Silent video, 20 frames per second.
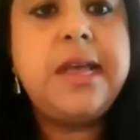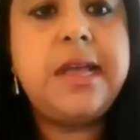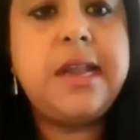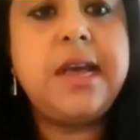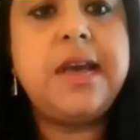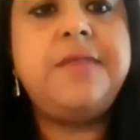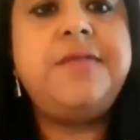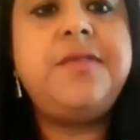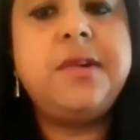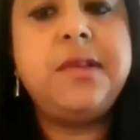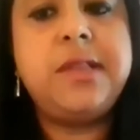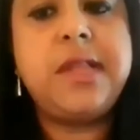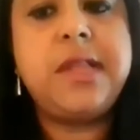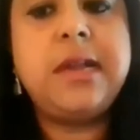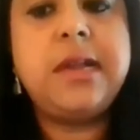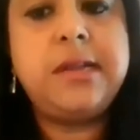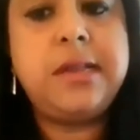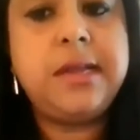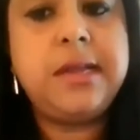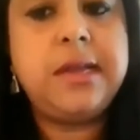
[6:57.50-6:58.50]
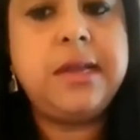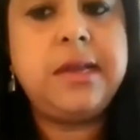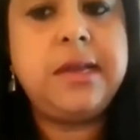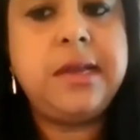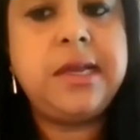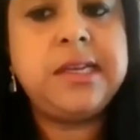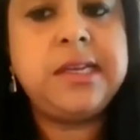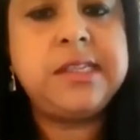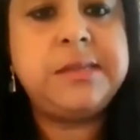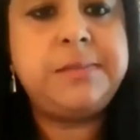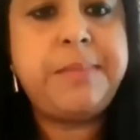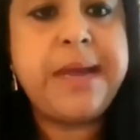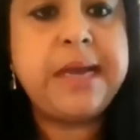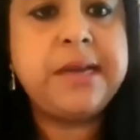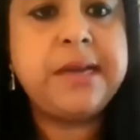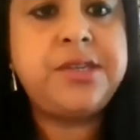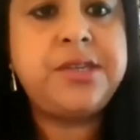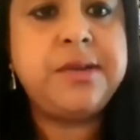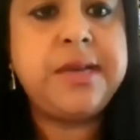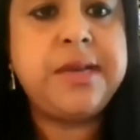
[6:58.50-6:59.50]
and after that, they
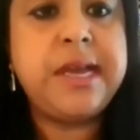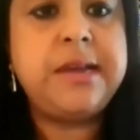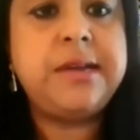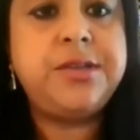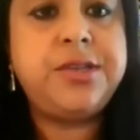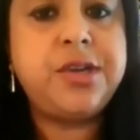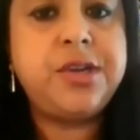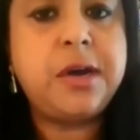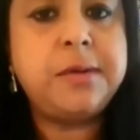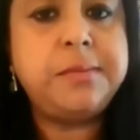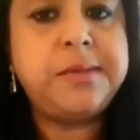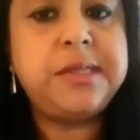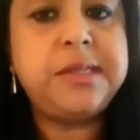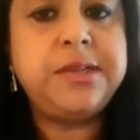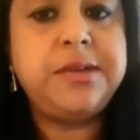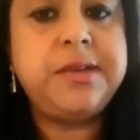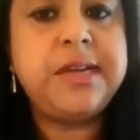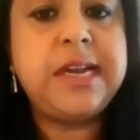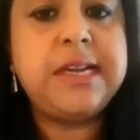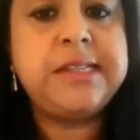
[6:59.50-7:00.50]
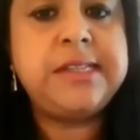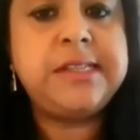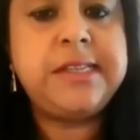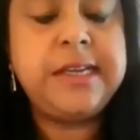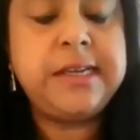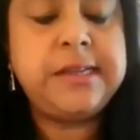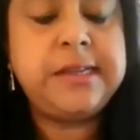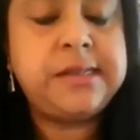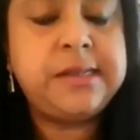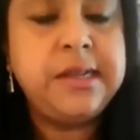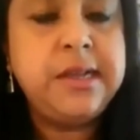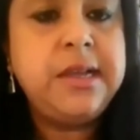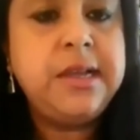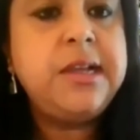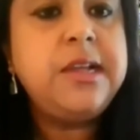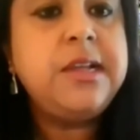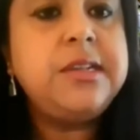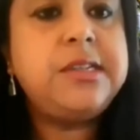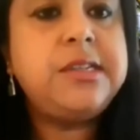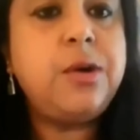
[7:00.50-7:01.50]
expect to get jobs in the United States.
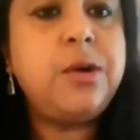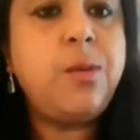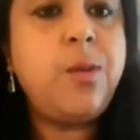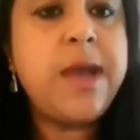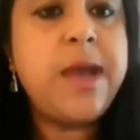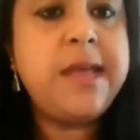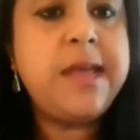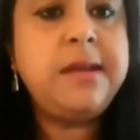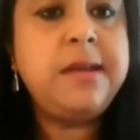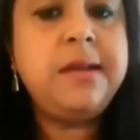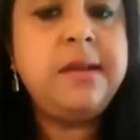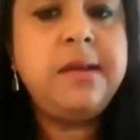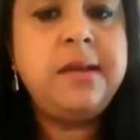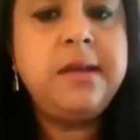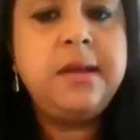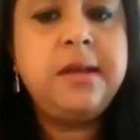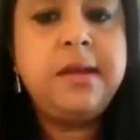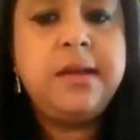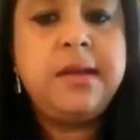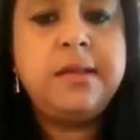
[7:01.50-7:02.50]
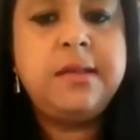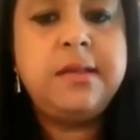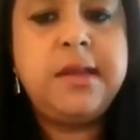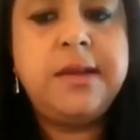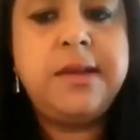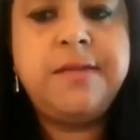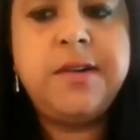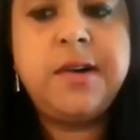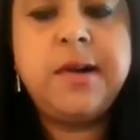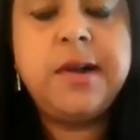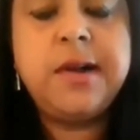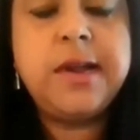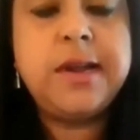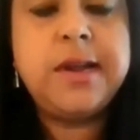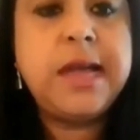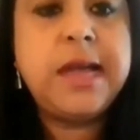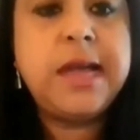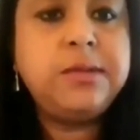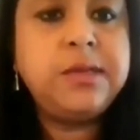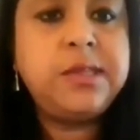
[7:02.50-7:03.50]
So when there were
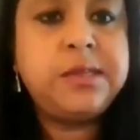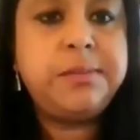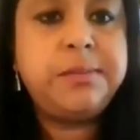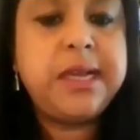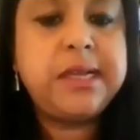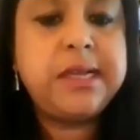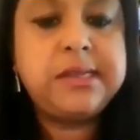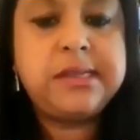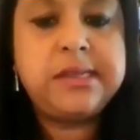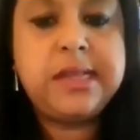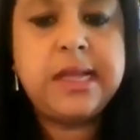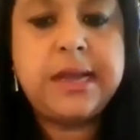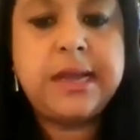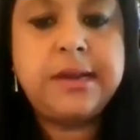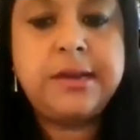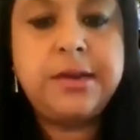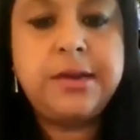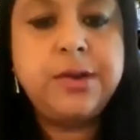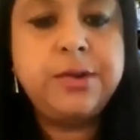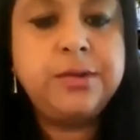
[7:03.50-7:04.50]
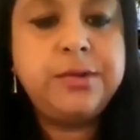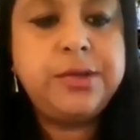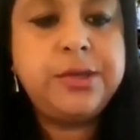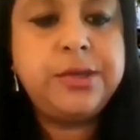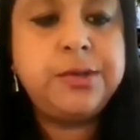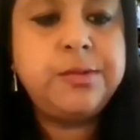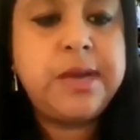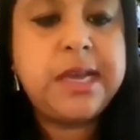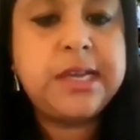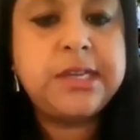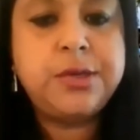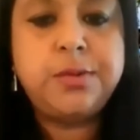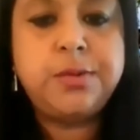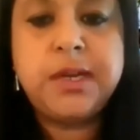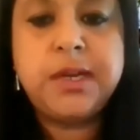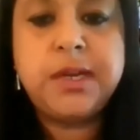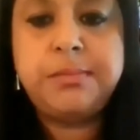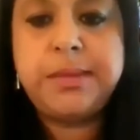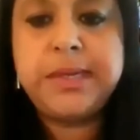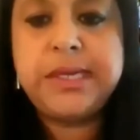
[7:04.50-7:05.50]
announcements that no new
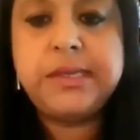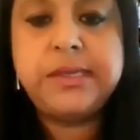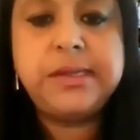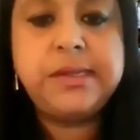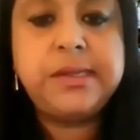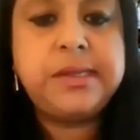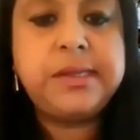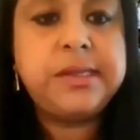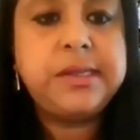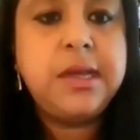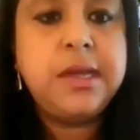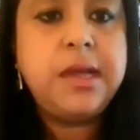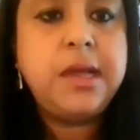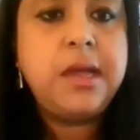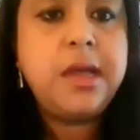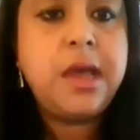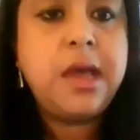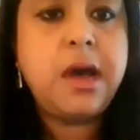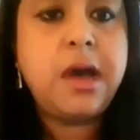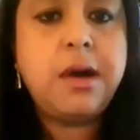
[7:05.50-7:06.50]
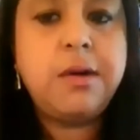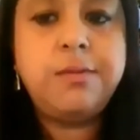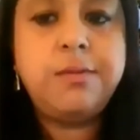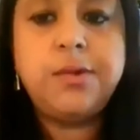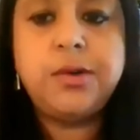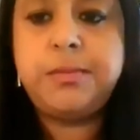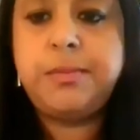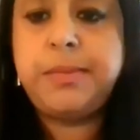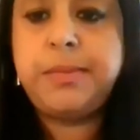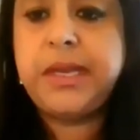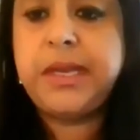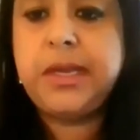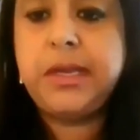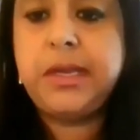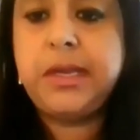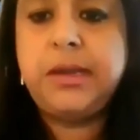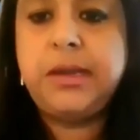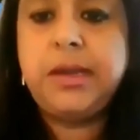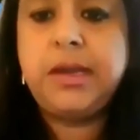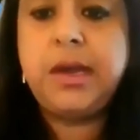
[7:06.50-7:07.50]
H-1Bs would
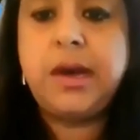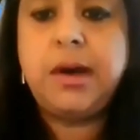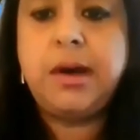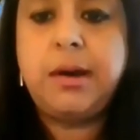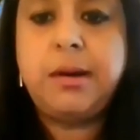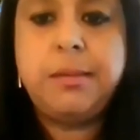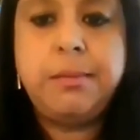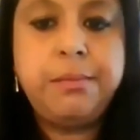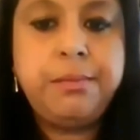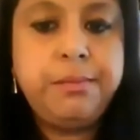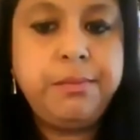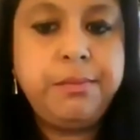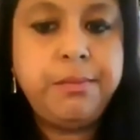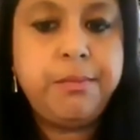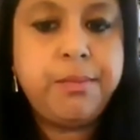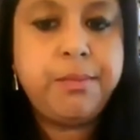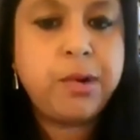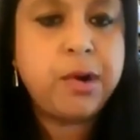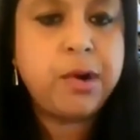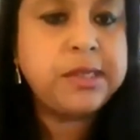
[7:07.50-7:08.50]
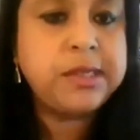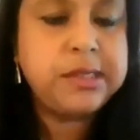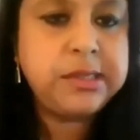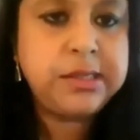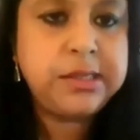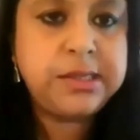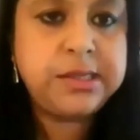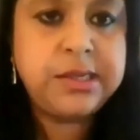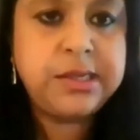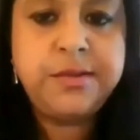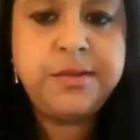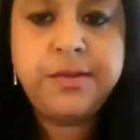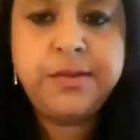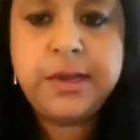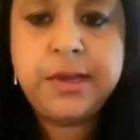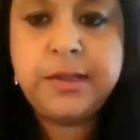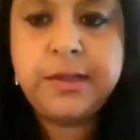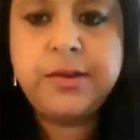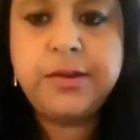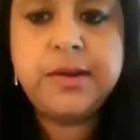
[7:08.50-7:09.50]
be processed
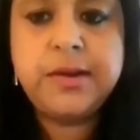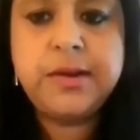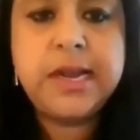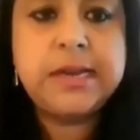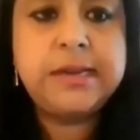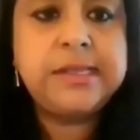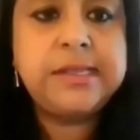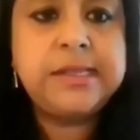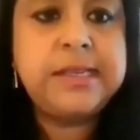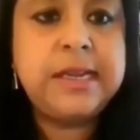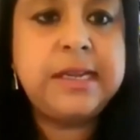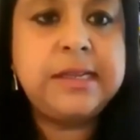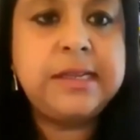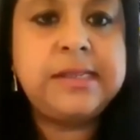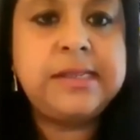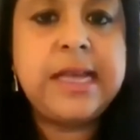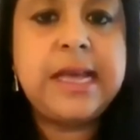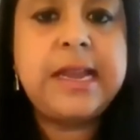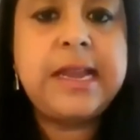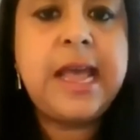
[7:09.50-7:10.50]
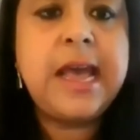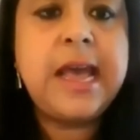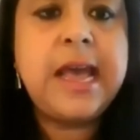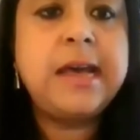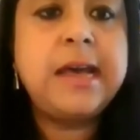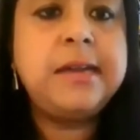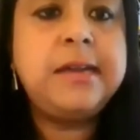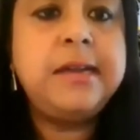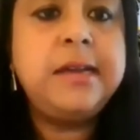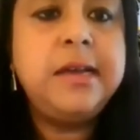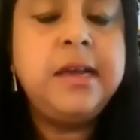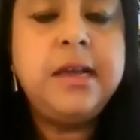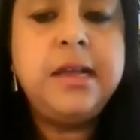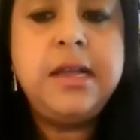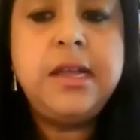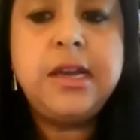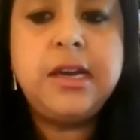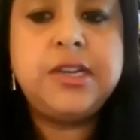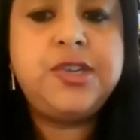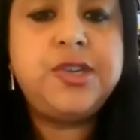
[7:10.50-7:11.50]
in the United States, that had
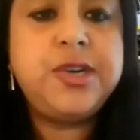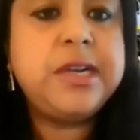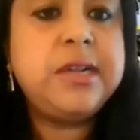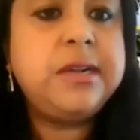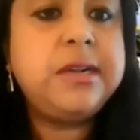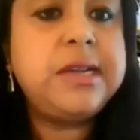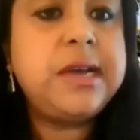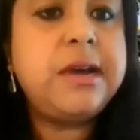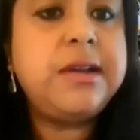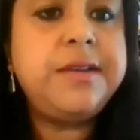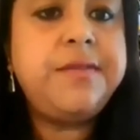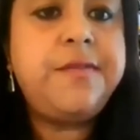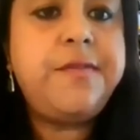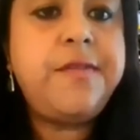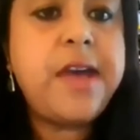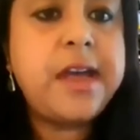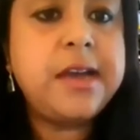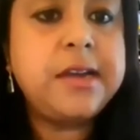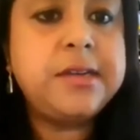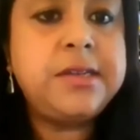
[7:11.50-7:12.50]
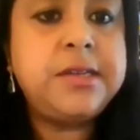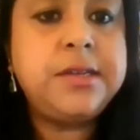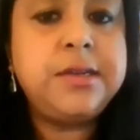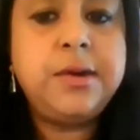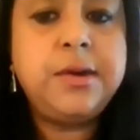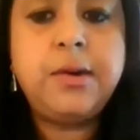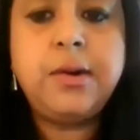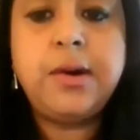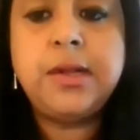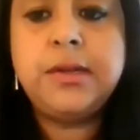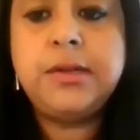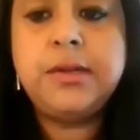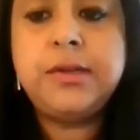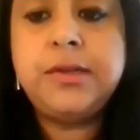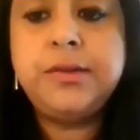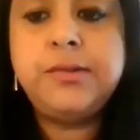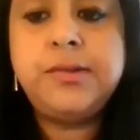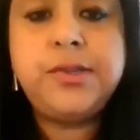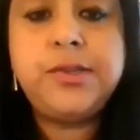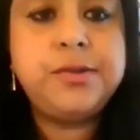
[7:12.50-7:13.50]
a trickle down effect on
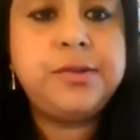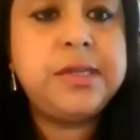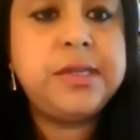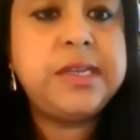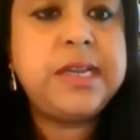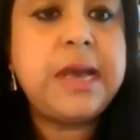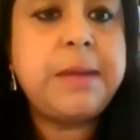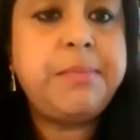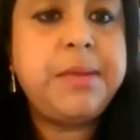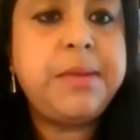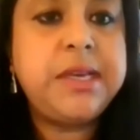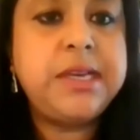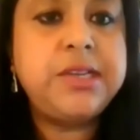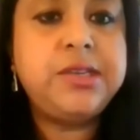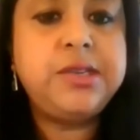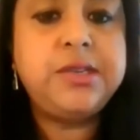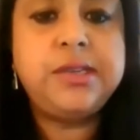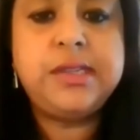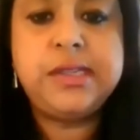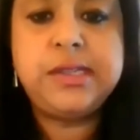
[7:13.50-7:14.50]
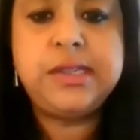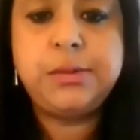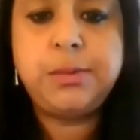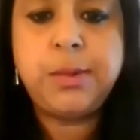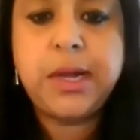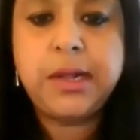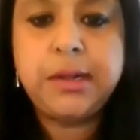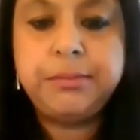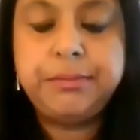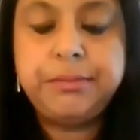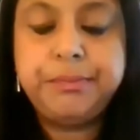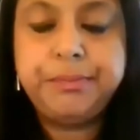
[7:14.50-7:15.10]
new student applications as well.